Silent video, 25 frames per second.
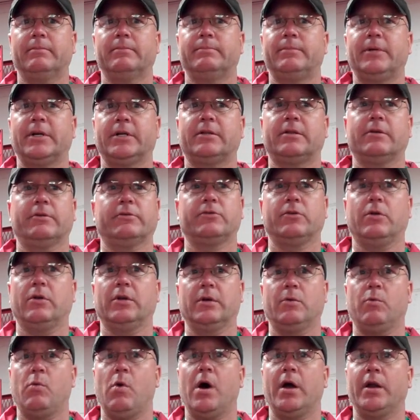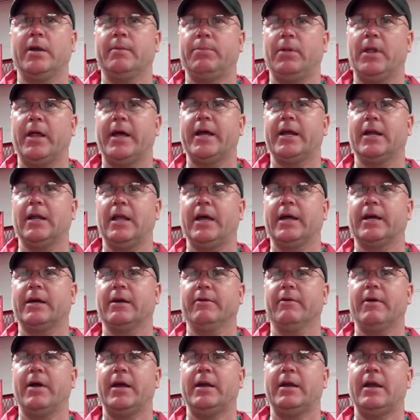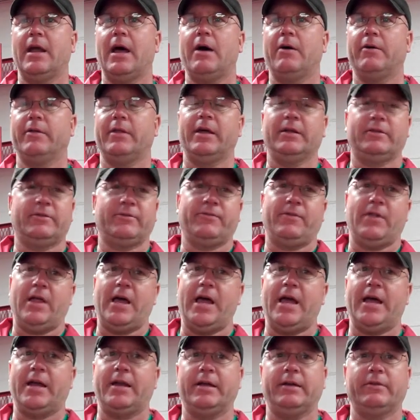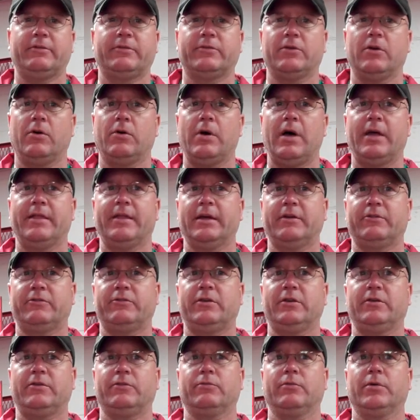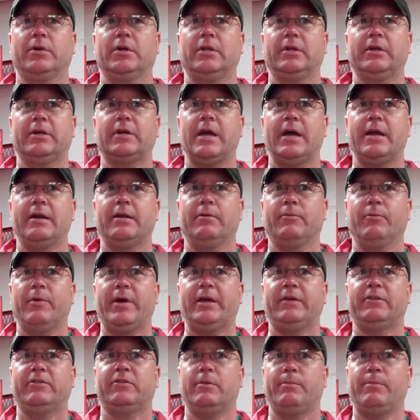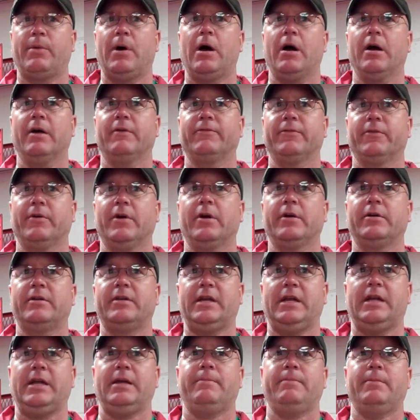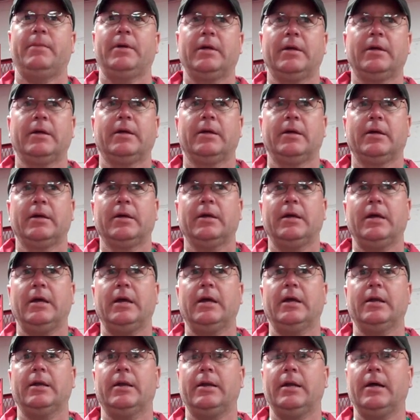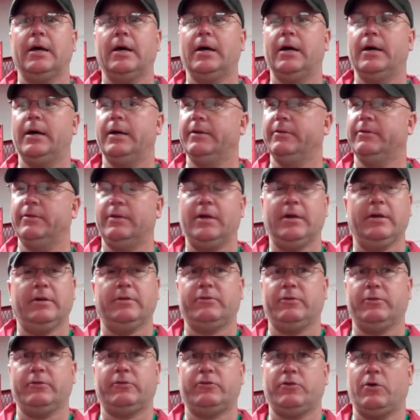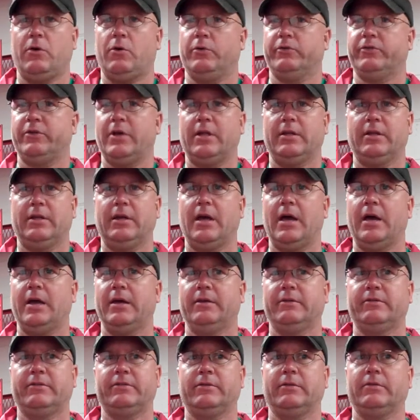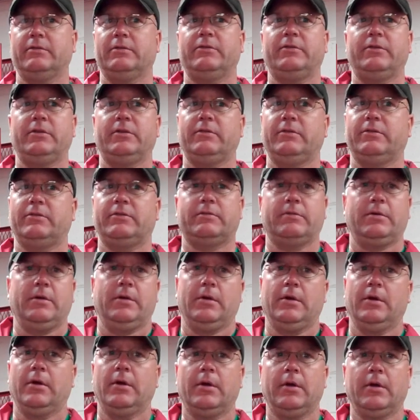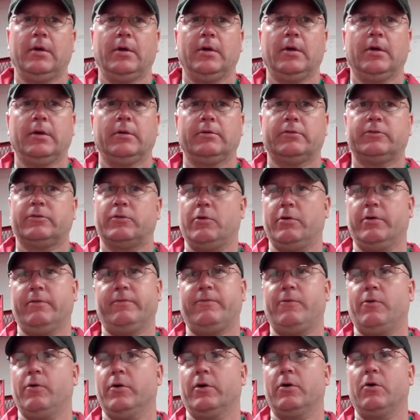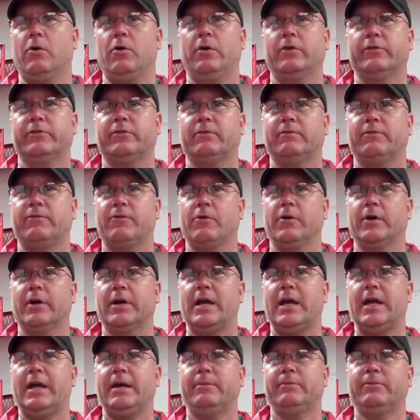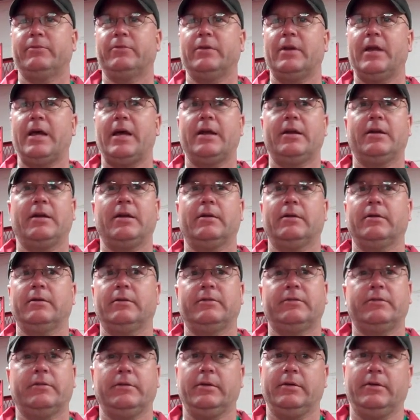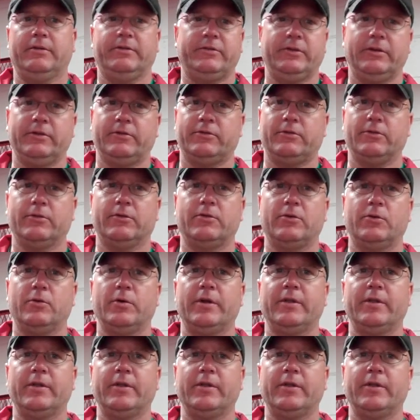But there's only one playing like it right now, and that's Flanny. So I think she's really kind of raised the bar for our team, and it just shows on the ice. And she's scored 4 goals in 4 games and added an assist or 2